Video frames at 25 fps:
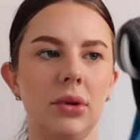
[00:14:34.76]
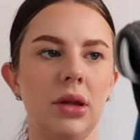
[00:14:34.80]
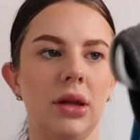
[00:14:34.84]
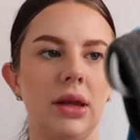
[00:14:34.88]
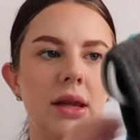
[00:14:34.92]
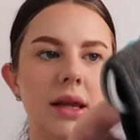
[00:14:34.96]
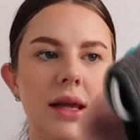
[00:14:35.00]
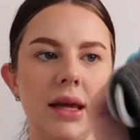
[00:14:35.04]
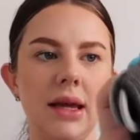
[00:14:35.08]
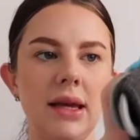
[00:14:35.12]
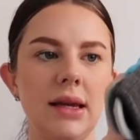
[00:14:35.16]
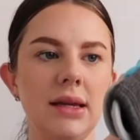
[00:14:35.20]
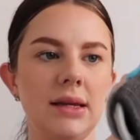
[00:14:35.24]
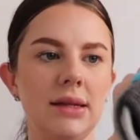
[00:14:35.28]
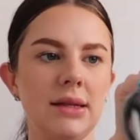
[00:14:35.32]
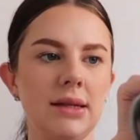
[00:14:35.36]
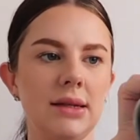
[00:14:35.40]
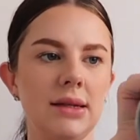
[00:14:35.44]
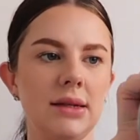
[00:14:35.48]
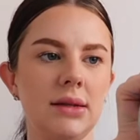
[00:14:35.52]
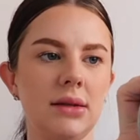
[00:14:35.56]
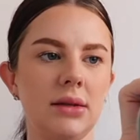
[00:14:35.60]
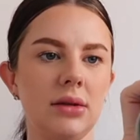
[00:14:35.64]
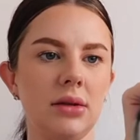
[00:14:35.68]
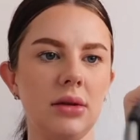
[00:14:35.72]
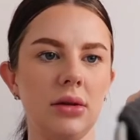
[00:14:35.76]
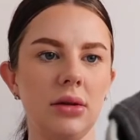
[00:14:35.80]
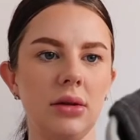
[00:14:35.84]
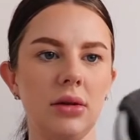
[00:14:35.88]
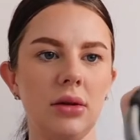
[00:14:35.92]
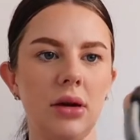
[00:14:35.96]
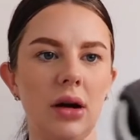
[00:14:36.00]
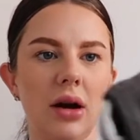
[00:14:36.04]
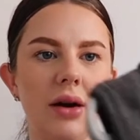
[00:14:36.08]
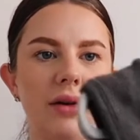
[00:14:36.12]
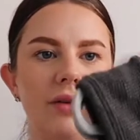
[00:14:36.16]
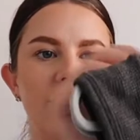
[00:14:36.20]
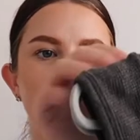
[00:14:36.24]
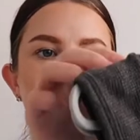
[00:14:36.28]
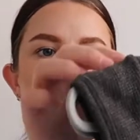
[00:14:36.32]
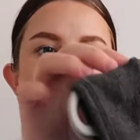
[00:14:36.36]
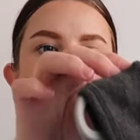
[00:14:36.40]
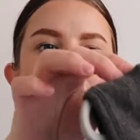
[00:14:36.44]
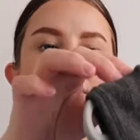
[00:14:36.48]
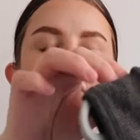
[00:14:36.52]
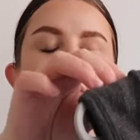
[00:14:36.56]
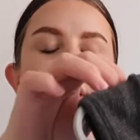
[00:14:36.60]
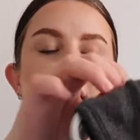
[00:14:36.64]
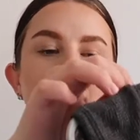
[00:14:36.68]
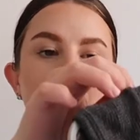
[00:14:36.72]
these are
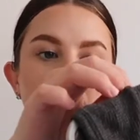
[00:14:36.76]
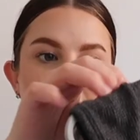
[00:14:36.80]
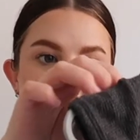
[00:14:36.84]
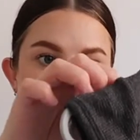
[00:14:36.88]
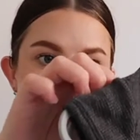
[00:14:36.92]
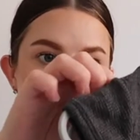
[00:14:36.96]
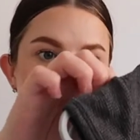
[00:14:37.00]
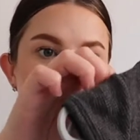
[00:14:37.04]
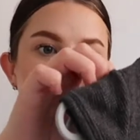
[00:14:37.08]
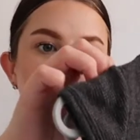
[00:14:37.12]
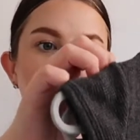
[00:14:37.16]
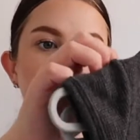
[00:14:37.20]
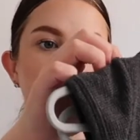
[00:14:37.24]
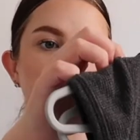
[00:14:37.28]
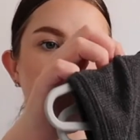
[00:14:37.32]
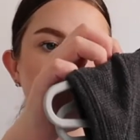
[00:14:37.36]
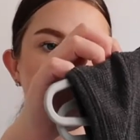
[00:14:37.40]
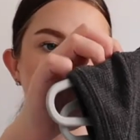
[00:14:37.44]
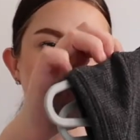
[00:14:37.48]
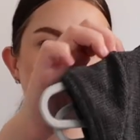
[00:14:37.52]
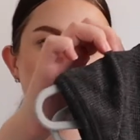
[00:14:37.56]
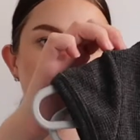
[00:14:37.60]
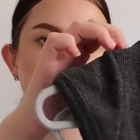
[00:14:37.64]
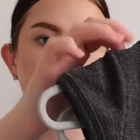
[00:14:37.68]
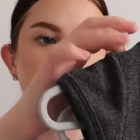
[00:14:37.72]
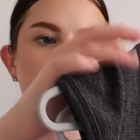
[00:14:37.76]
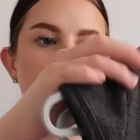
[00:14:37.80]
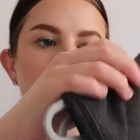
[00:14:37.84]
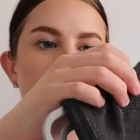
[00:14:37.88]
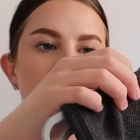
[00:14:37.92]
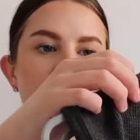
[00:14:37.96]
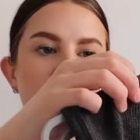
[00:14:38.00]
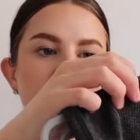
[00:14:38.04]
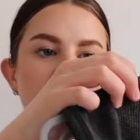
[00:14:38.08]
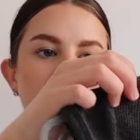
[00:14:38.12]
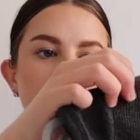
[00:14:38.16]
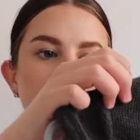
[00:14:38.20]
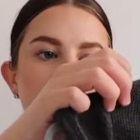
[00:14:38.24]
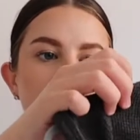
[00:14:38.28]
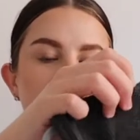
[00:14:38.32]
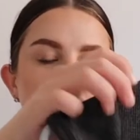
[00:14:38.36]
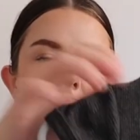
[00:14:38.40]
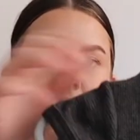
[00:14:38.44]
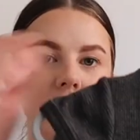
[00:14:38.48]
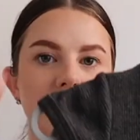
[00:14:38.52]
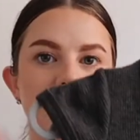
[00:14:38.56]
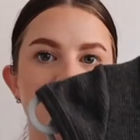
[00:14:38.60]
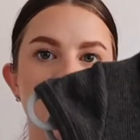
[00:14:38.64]
fairly similar, which is why I got